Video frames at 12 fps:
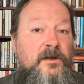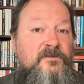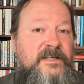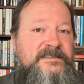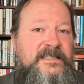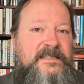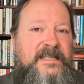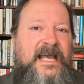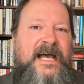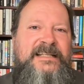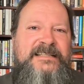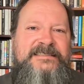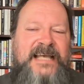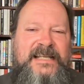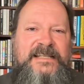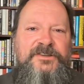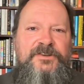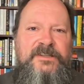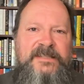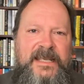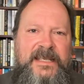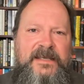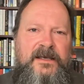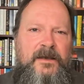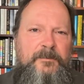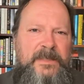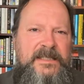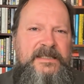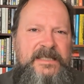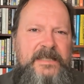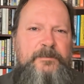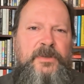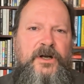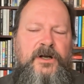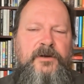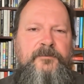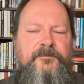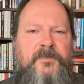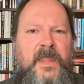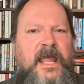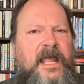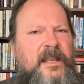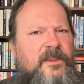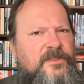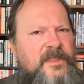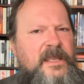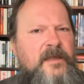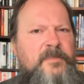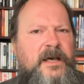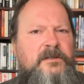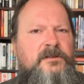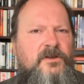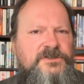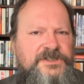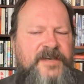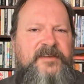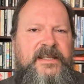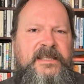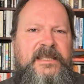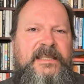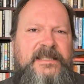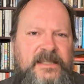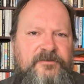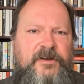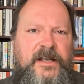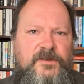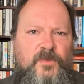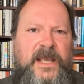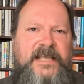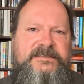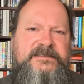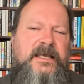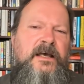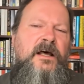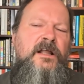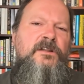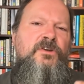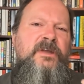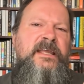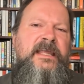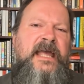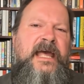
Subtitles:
Recently, I decided to dig a bit deeper and think about longevity in different ways, looking